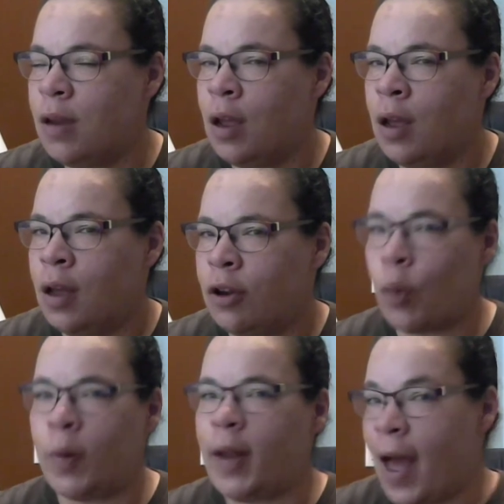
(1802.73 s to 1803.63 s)
me to do the
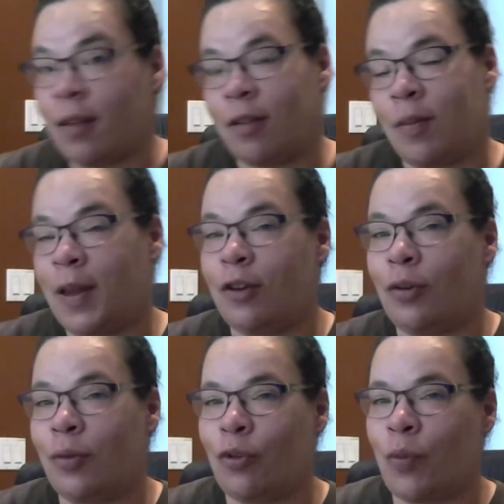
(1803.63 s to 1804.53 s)
20 random
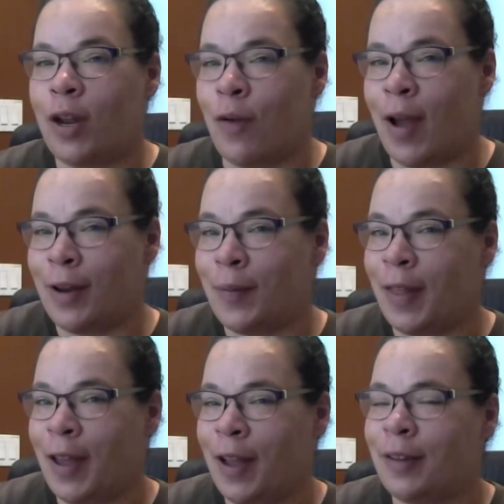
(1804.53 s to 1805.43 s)
things.
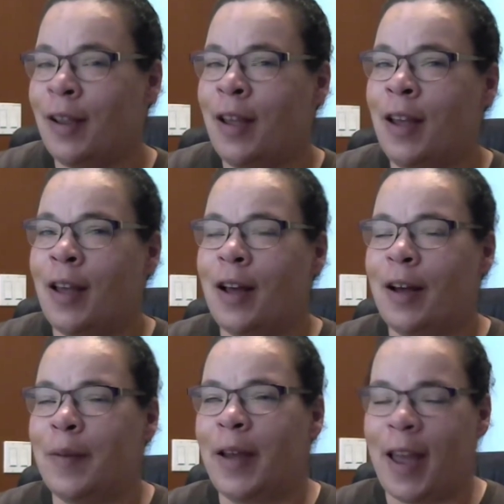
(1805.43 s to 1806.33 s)
Again, I didn't do
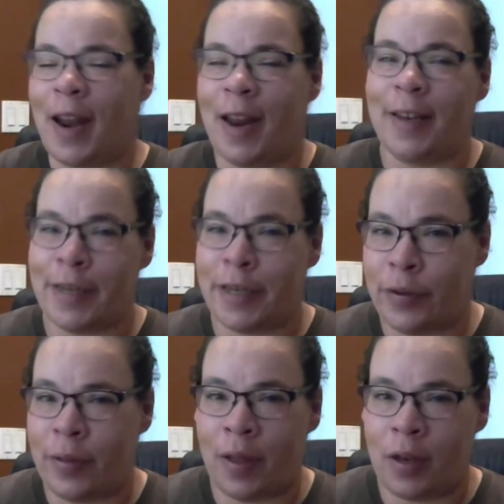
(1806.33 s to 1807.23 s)
the get to know your
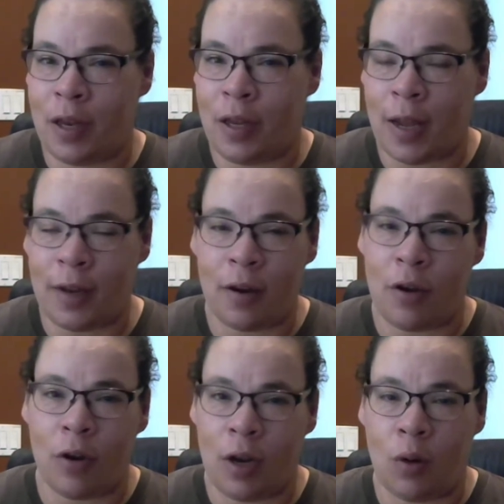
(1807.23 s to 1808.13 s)
needleworker tag,
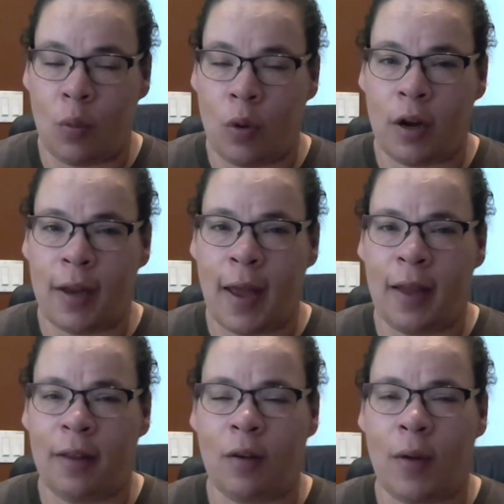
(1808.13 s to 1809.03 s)
so I don't
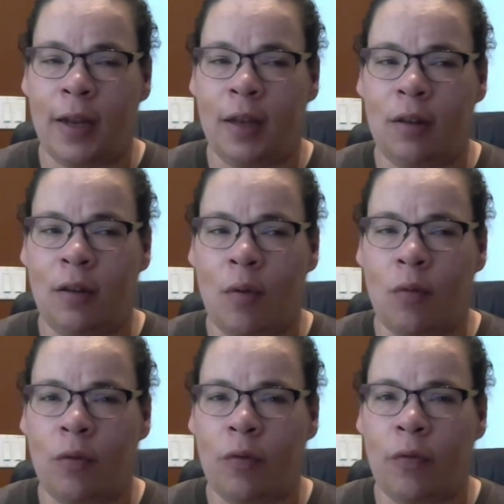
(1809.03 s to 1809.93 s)
feel
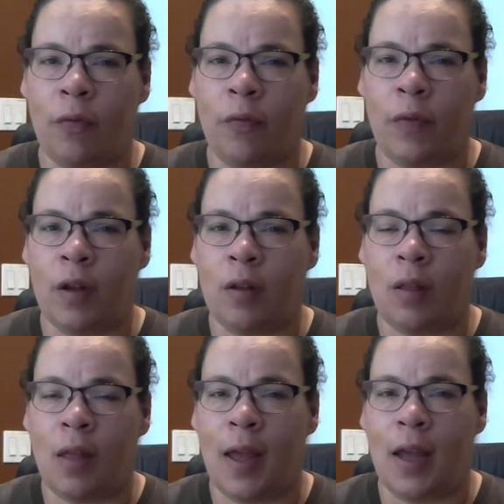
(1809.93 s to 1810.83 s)
like
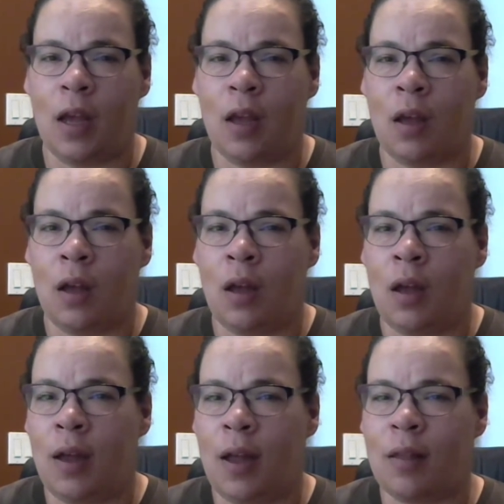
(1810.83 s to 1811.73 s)
it's appropriate
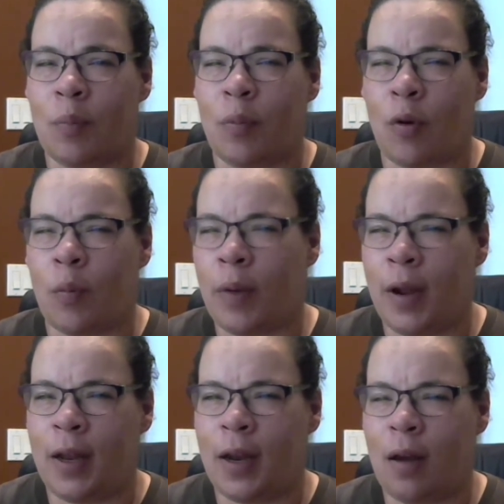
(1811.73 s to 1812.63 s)
now. Like, I've
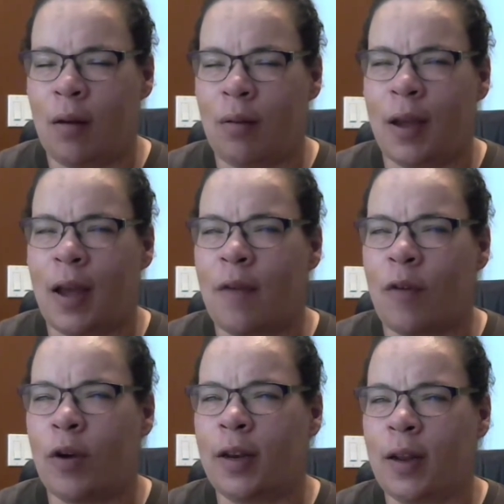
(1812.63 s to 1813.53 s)
already done my
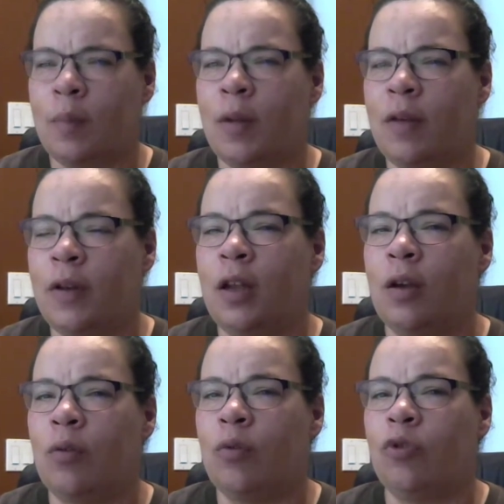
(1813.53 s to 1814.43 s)
videos. Those of you who
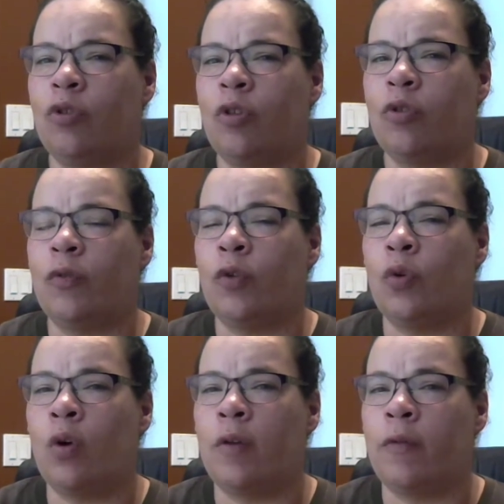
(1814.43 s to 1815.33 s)
have followed me for
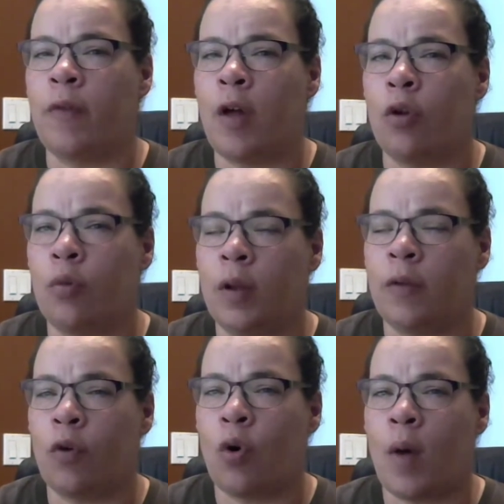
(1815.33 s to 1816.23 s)
a while have already
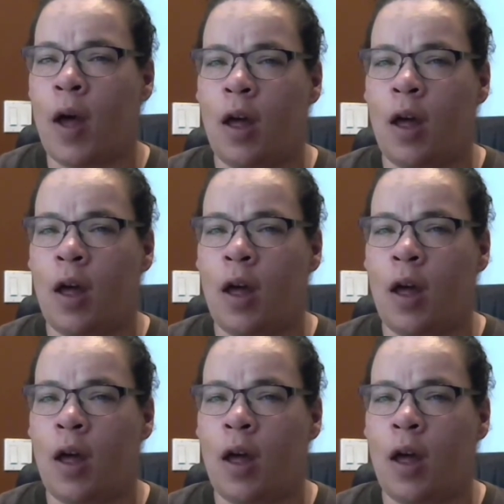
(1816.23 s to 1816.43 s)
heard me